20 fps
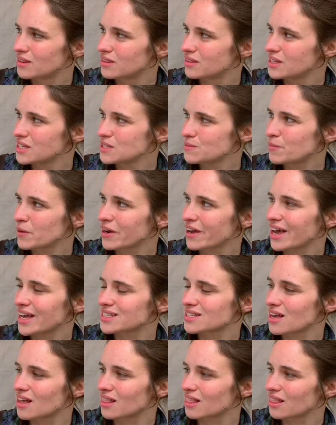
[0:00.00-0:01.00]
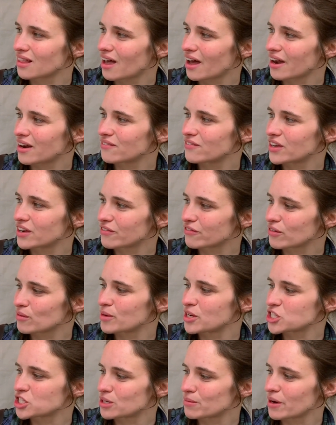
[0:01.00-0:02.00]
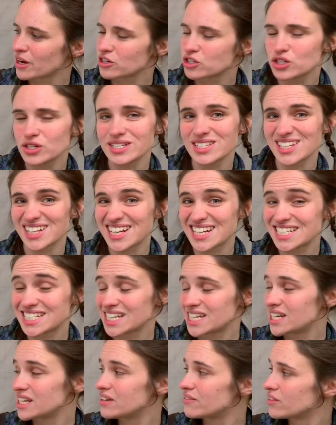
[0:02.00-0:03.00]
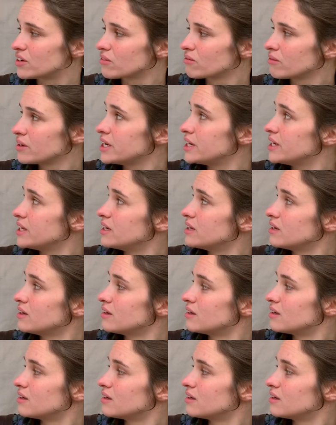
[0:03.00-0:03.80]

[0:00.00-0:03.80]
This book has a lot of information about trees that I didn't even read.